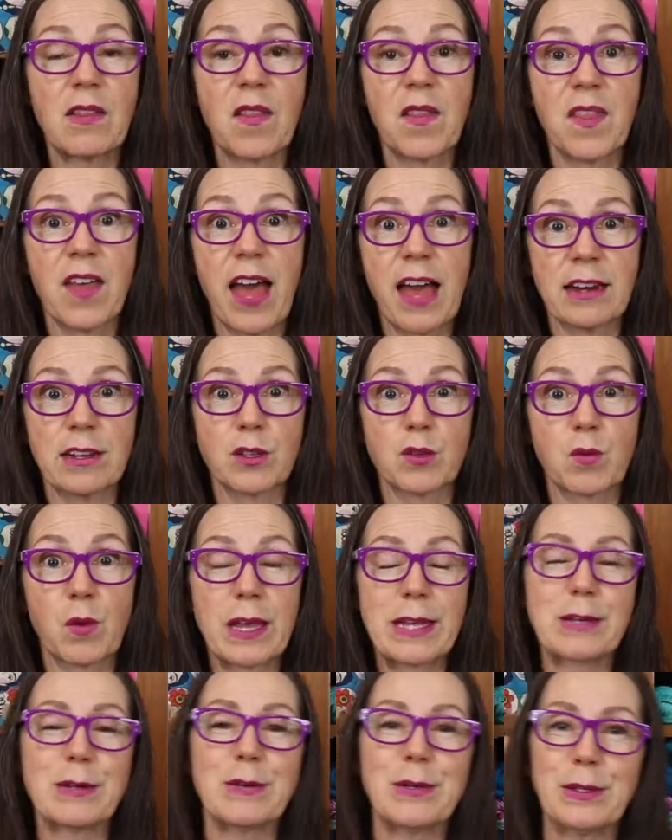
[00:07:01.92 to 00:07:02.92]
That is
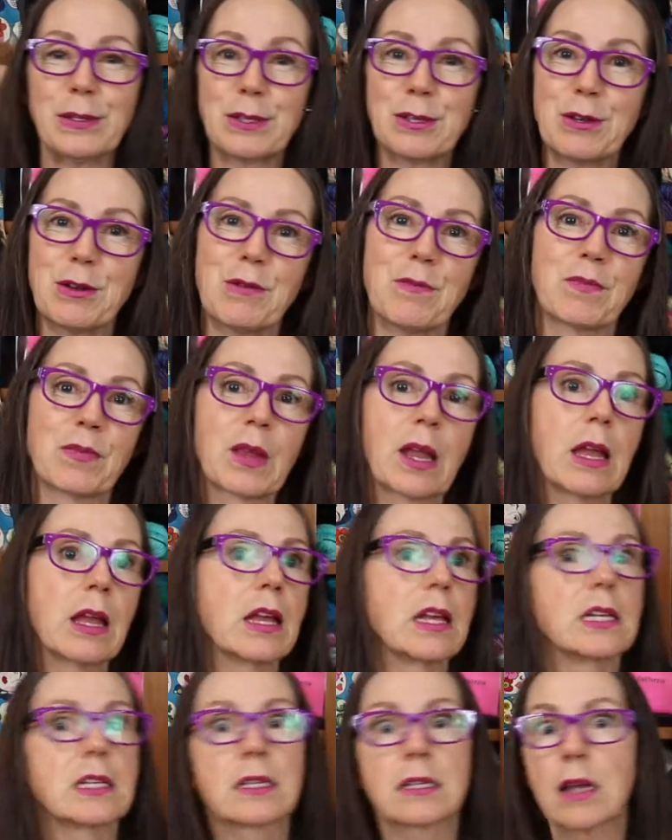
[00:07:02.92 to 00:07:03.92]
way cool too.
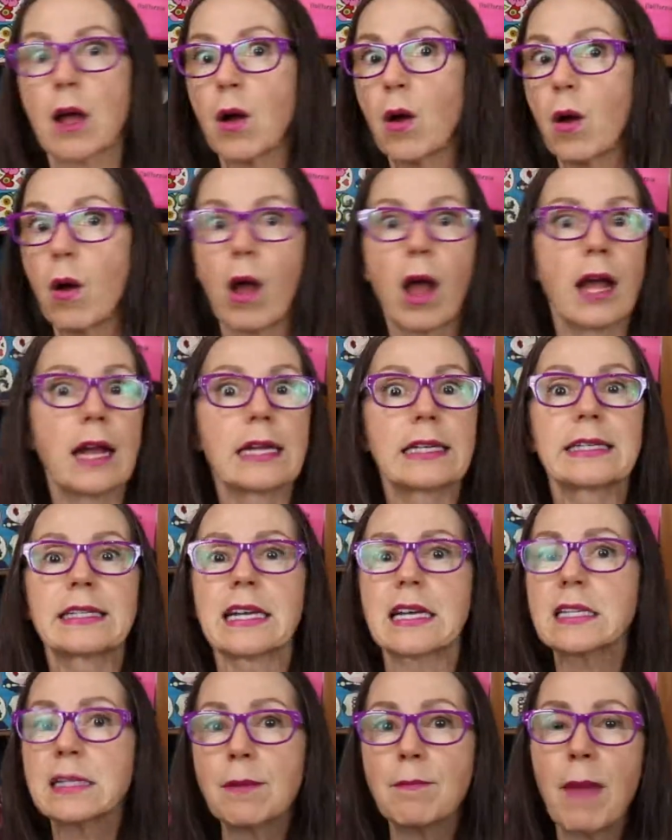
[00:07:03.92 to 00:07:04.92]
So it
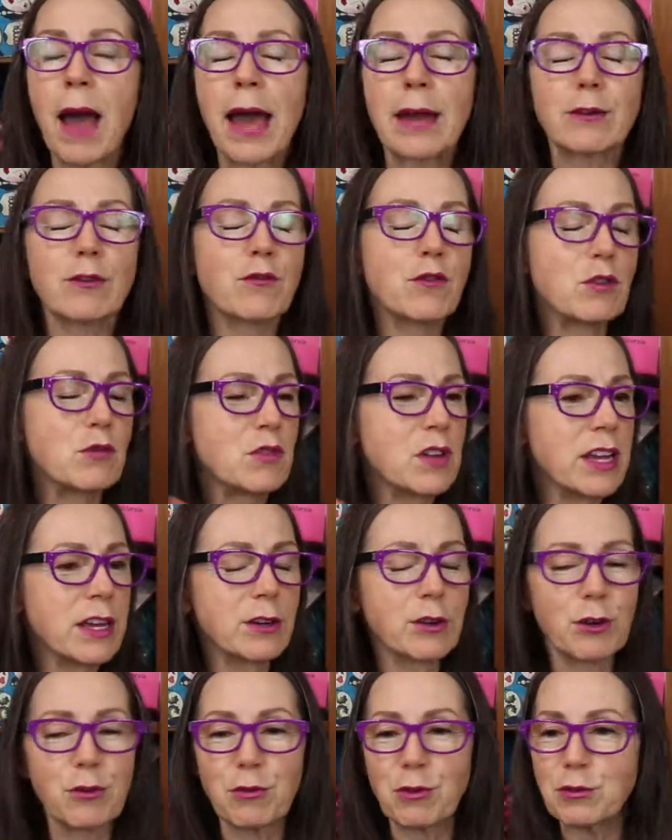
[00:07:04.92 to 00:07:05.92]
doesn't matter if you knit
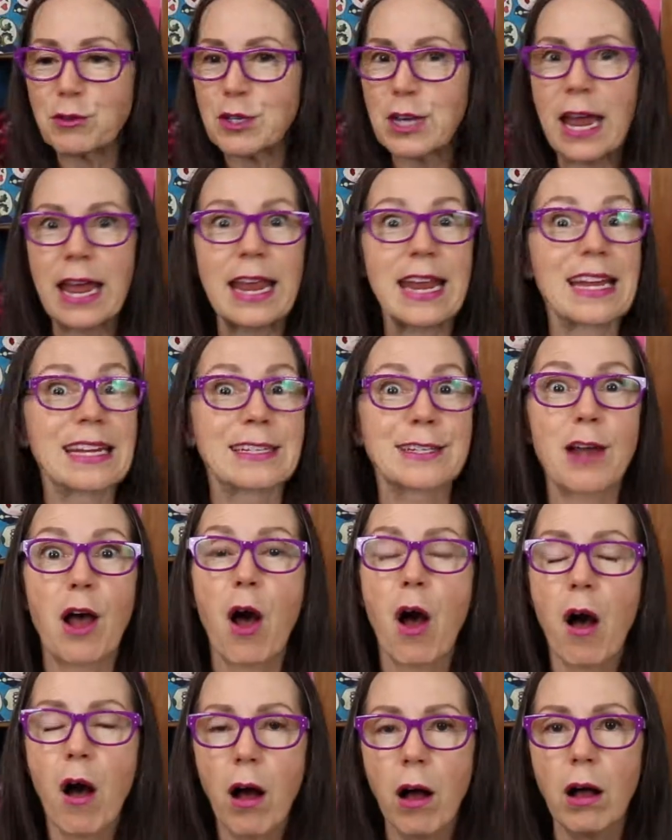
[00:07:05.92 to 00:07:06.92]
or crochet, it's
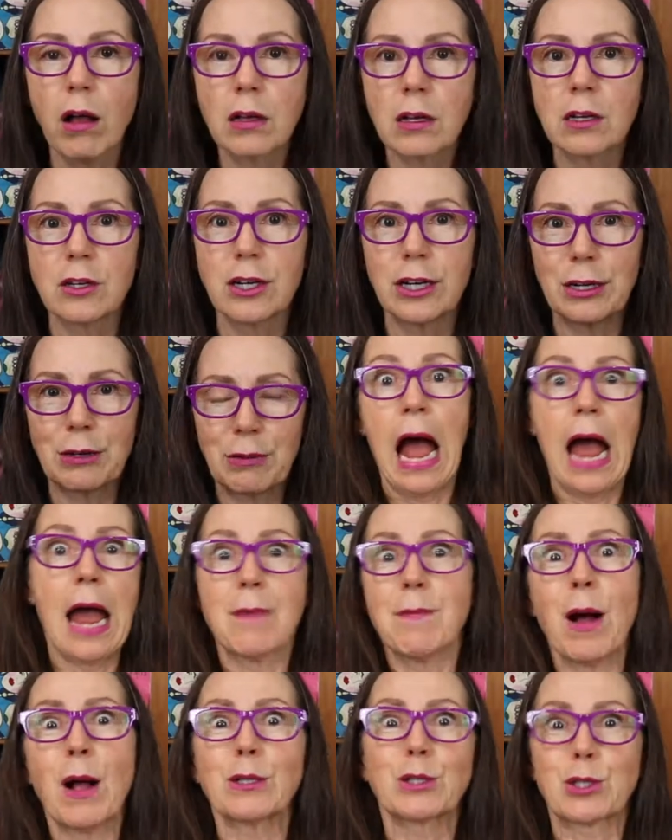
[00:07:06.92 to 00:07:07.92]
all good.
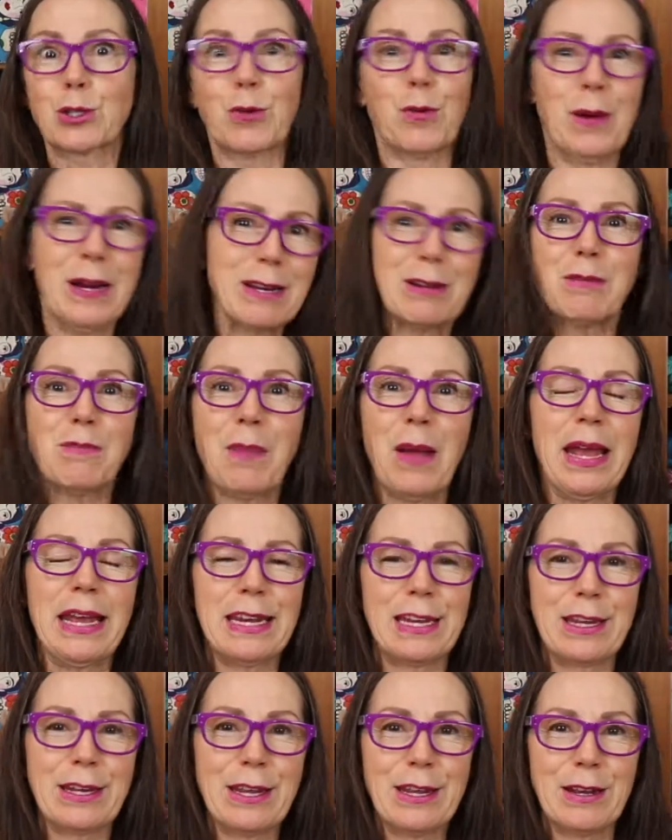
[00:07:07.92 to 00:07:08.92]
I'm all
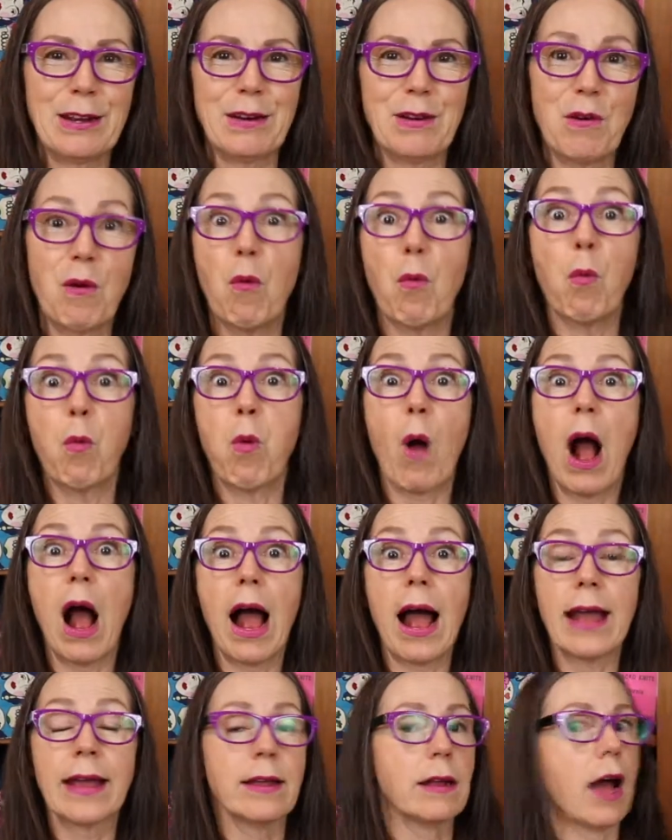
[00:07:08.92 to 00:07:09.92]
Twitter-pated here.
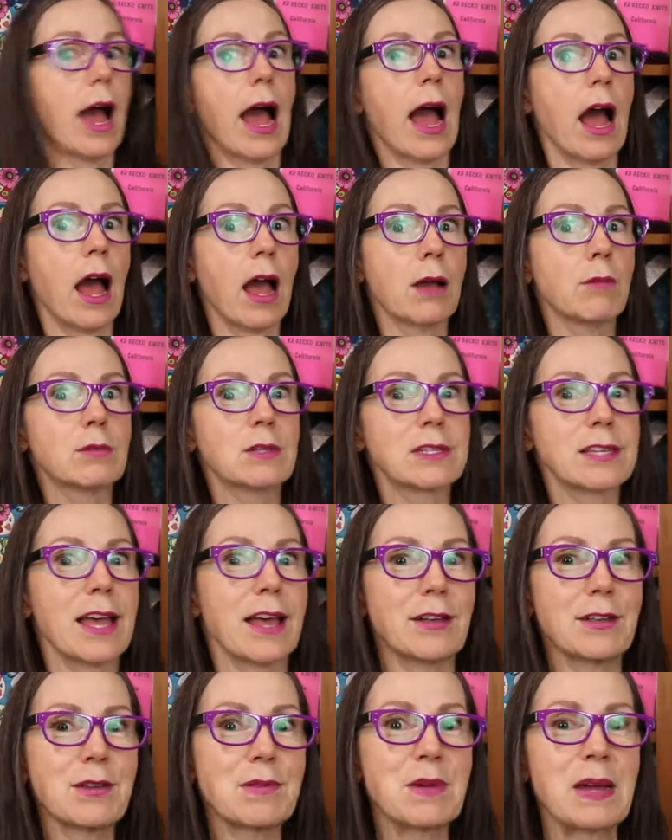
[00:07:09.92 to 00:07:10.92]
Why? I will
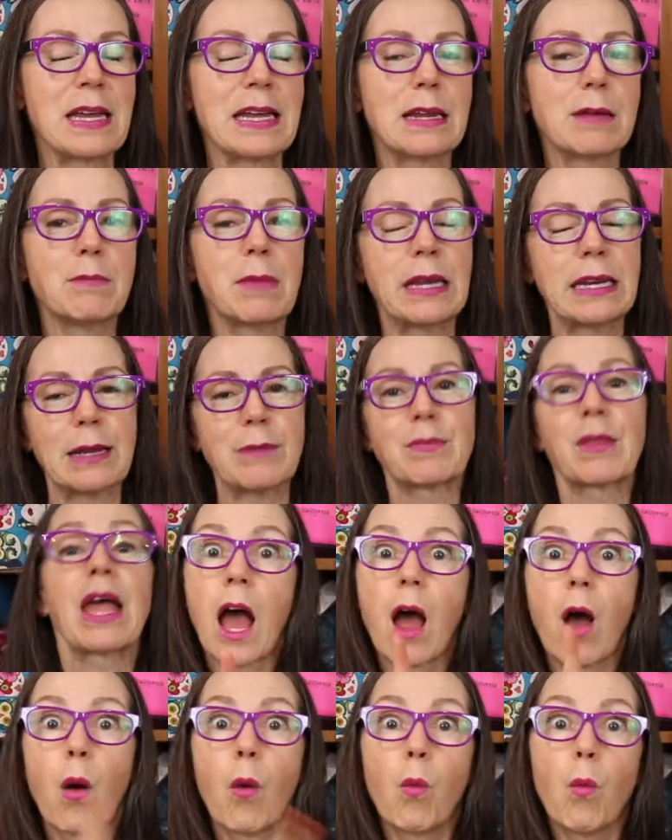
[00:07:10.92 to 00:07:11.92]
tell you in a minute.
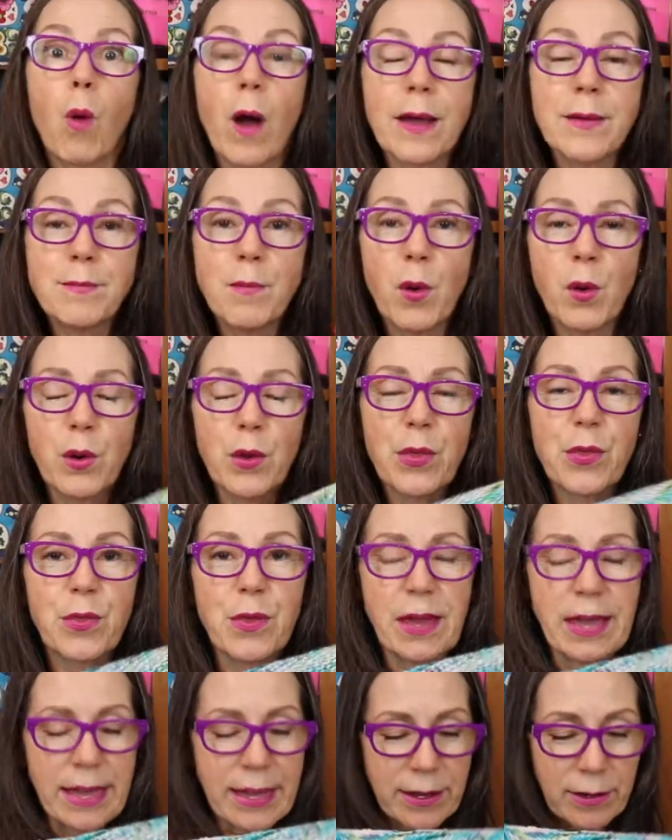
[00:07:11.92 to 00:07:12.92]
One more
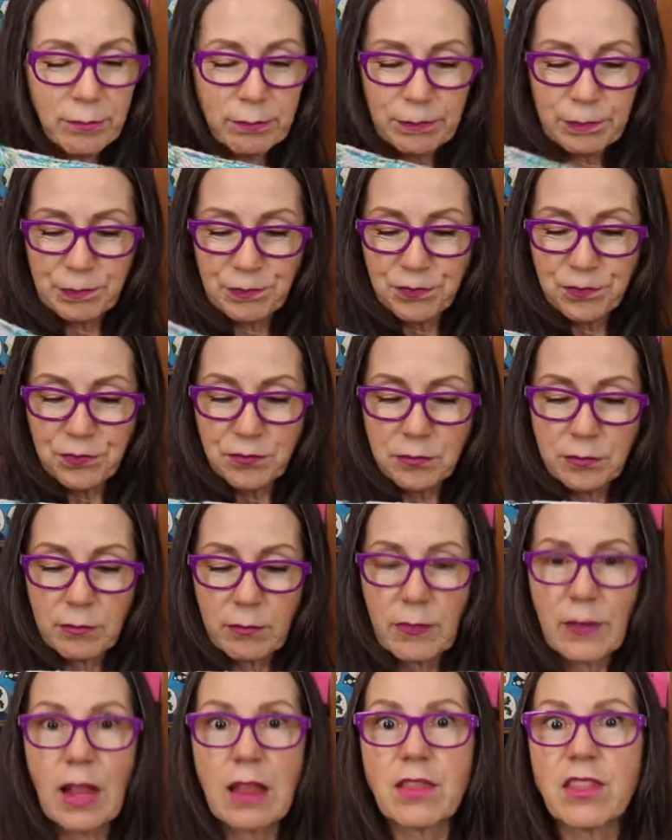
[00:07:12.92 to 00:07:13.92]
thing.
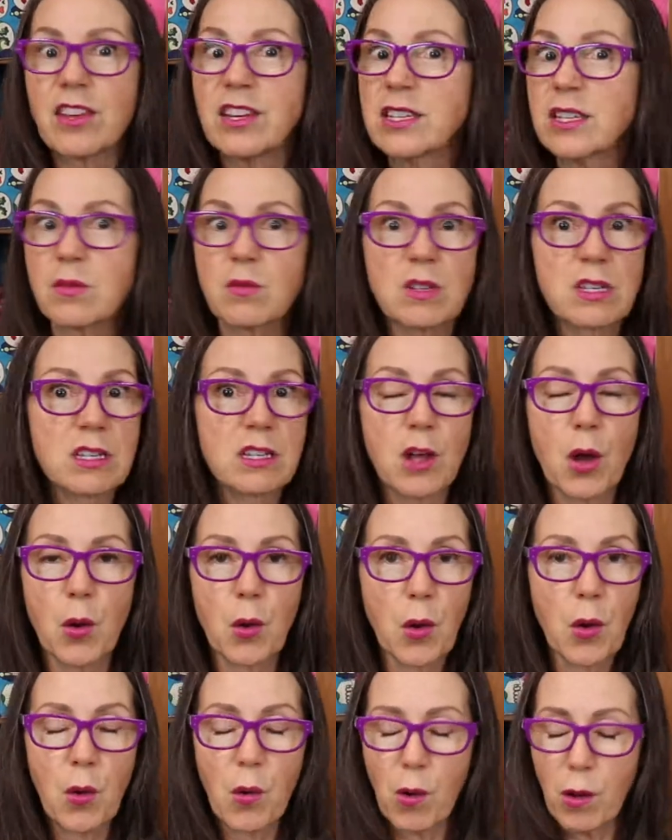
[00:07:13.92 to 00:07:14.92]
This was so
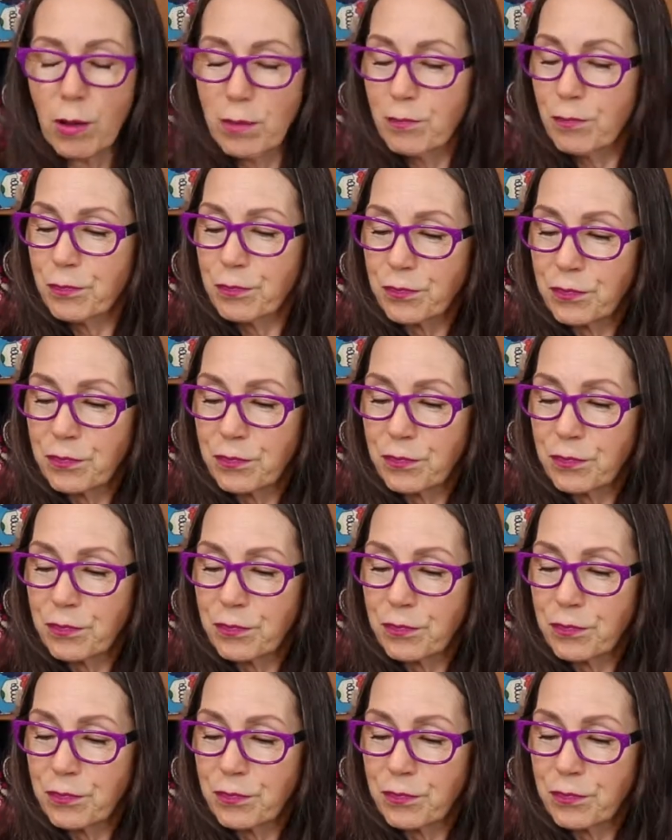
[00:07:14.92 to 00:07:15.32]
cool.